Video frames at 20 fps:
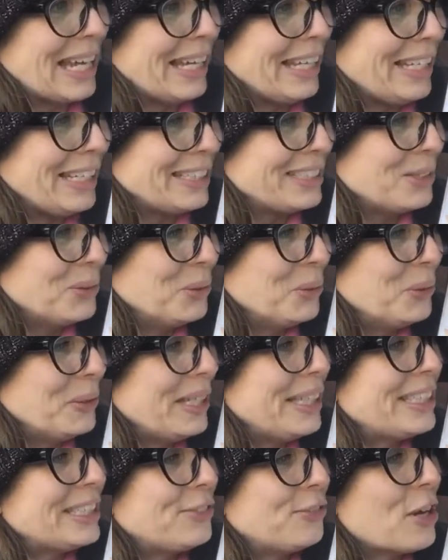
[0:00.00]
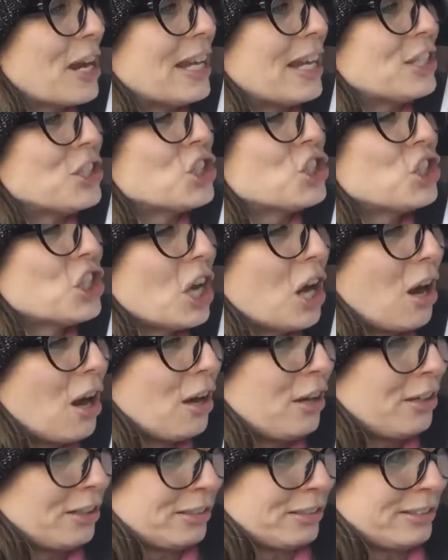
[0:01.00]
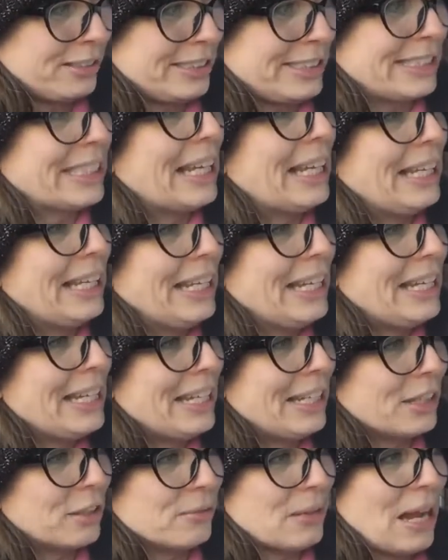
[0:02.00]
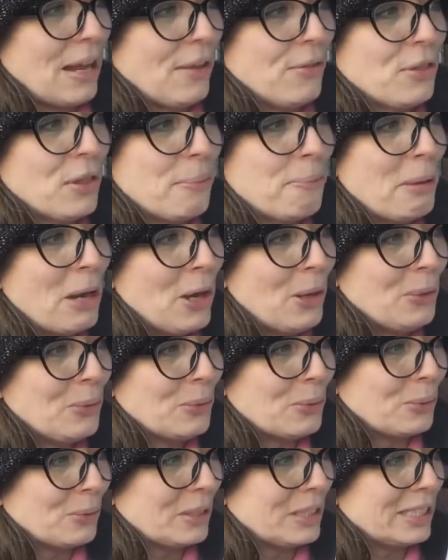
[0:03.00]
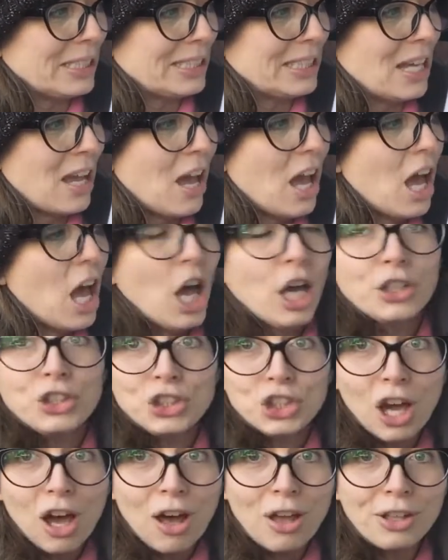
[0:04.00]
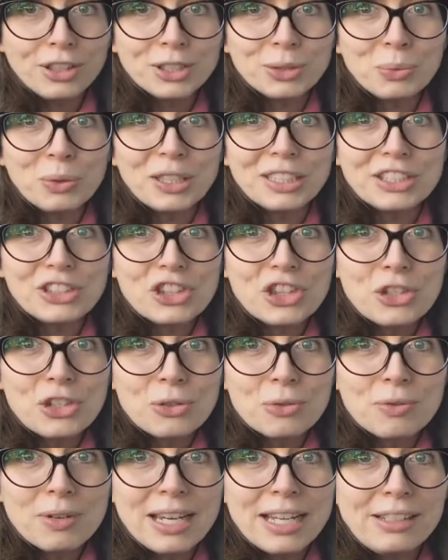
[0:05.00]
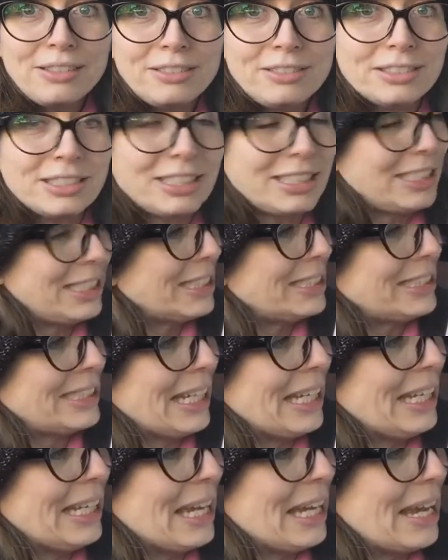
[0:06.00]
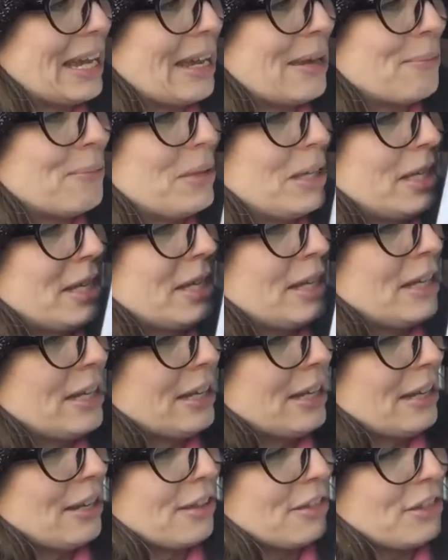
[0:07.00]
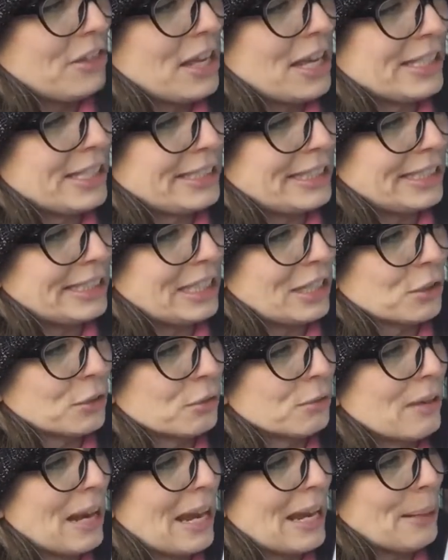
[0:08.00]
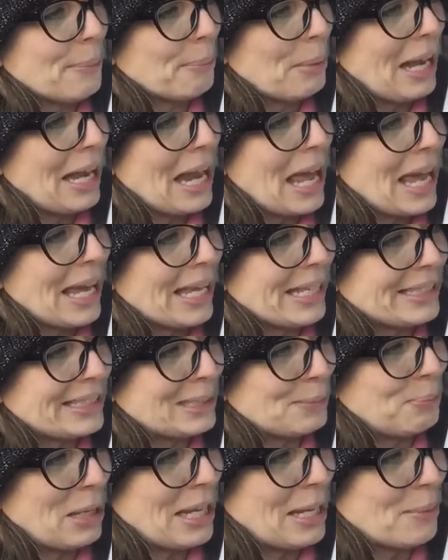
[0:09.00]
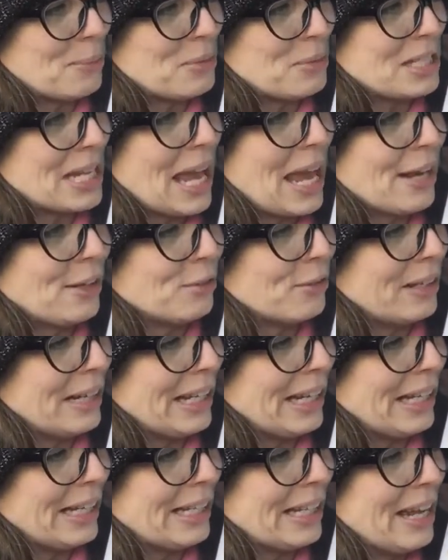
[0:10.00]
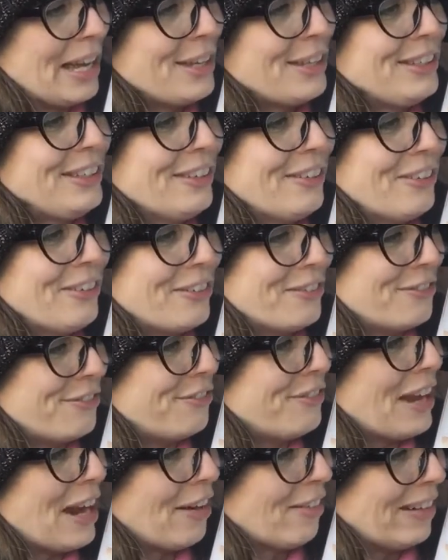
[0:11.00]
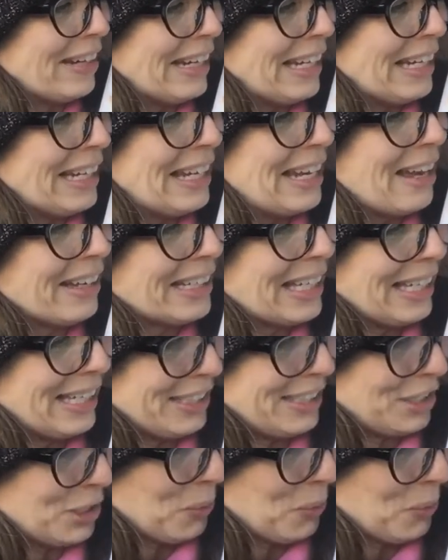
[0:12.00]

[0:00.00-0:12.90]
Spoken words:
he saw his friend Charles cleaning around the bones. Charles was thrilled to see him. "This is a great place," beamed Henry. "You're very lucky to